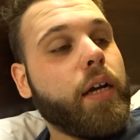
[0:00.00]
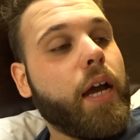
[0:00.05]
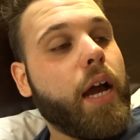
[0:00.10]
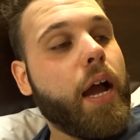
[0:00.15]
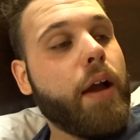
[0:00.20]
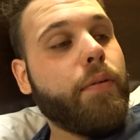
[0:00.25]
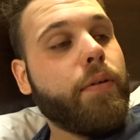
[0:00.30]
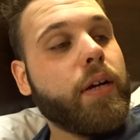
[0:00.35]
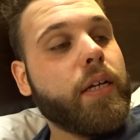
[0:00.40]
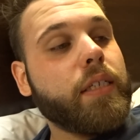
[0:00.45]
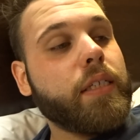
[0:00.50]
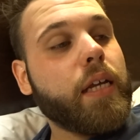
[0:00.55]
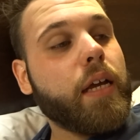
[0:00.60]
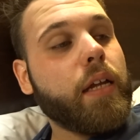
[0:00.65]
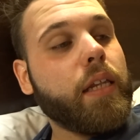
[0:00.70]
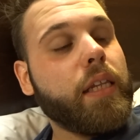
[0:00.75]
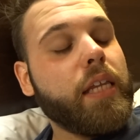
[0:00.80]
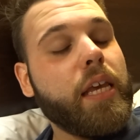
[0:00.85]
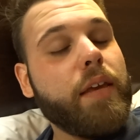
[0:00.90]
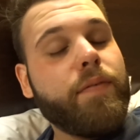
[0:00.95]
I was
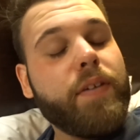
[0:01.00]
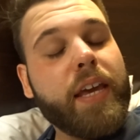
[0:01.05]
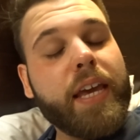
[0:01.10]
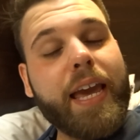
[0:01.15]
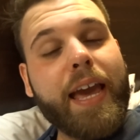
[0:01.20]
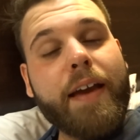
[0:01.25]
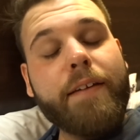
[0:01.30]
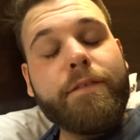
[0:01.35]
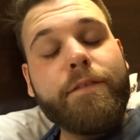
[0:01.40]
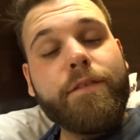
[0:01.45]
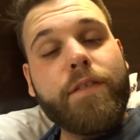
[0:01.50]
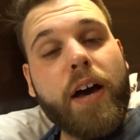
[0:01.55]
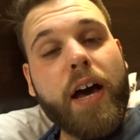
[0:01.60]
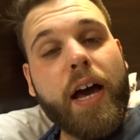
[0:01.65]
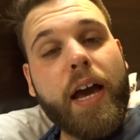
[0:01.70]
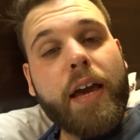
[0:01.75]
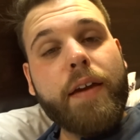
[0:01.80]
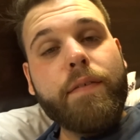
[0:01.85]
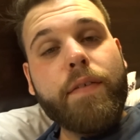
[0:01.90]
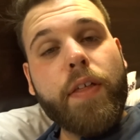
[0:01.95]
leaving at
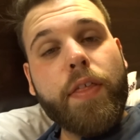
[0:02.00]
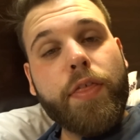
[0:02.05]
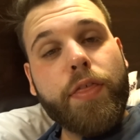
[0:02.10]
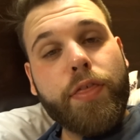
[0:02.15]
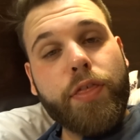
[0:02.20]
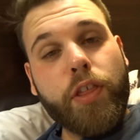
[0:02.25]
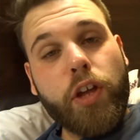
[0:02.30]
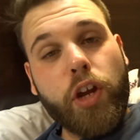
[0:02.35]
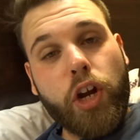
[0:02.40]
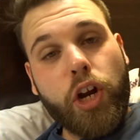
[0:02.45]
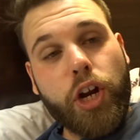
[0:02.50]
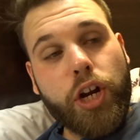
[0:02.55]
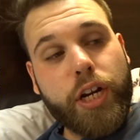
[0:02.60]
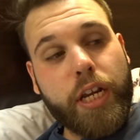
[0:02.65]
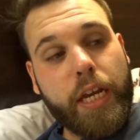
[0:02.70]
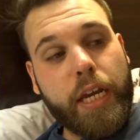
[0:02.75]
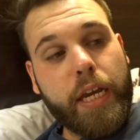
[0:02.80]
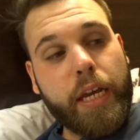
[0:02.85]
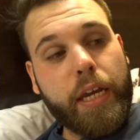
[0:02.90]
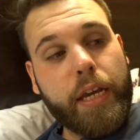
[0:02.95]

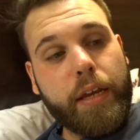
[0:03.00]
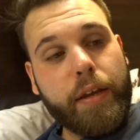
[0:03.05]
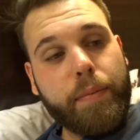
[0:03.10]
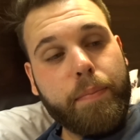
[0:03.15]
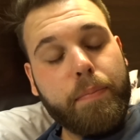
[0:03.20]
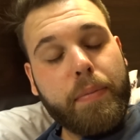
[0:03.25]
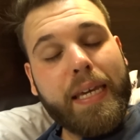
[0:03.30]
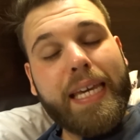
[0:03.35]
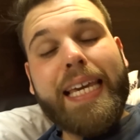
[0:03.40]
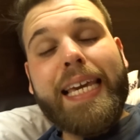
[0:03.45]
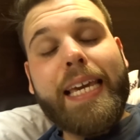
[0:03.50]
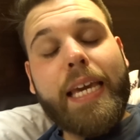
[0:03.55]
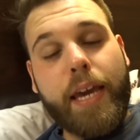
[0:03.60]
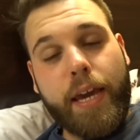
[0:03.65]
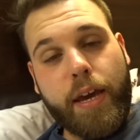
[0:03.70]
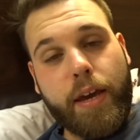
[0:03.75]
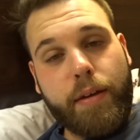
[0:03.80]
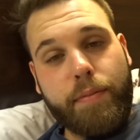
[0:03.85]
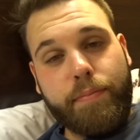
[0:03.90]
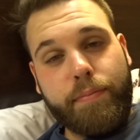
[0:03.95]
5:30
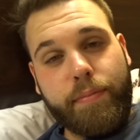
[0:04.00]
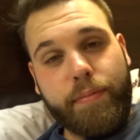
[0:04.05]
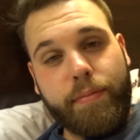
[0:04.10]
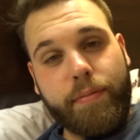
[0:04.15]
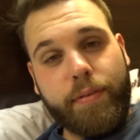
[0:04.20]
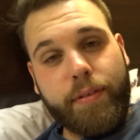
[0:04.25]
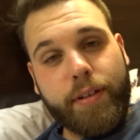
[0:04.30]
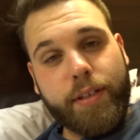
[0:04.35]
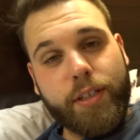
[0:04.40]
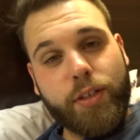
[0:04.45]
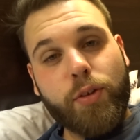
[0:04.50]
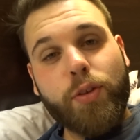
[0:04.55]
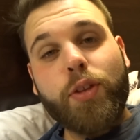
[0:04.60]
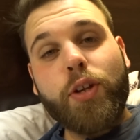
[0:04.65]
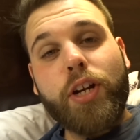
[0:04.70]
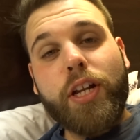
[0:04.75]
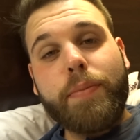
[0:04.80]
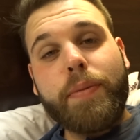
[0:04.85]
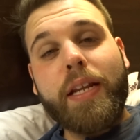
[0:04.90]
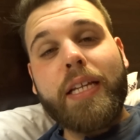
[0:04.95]
p.m., so
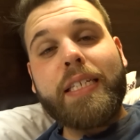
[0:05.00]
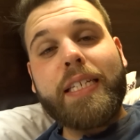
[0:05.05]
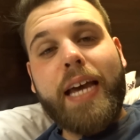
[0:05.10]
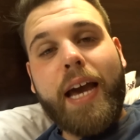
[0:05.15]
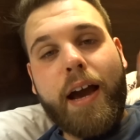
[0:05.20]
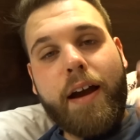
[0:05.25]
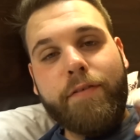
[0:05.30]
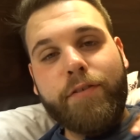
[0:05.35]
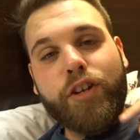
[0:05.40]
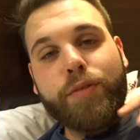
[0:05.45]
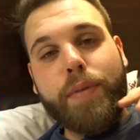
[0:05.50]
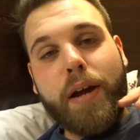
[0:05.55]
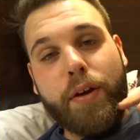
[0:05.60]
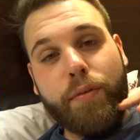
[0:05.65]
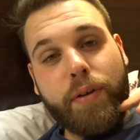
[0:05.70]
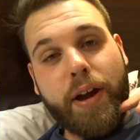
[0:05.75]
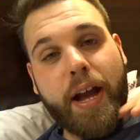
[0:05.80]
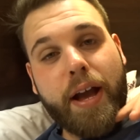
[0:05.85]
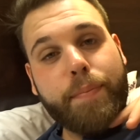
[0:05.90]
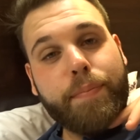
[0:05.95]
30 minutes after my
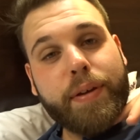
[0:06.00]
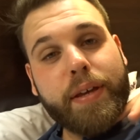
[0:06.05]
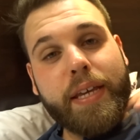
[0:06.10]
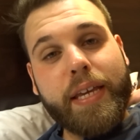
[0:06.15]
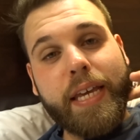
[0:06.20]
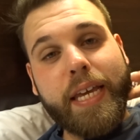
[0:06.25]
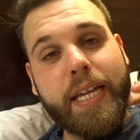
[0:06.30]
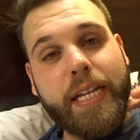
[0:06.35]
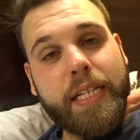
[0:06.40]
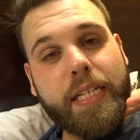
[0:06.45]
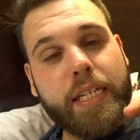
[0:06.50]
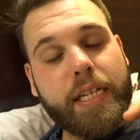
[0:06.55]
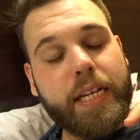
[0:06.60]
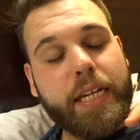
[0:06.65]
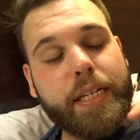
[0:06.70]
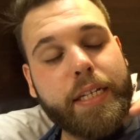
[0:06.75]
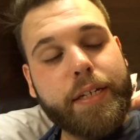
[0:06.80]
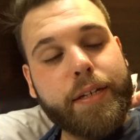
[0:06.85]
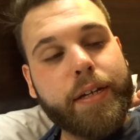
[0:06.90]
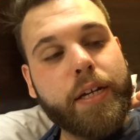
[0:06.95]
rap
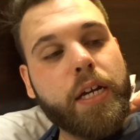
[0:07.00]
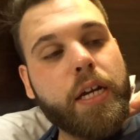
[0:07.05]
ended.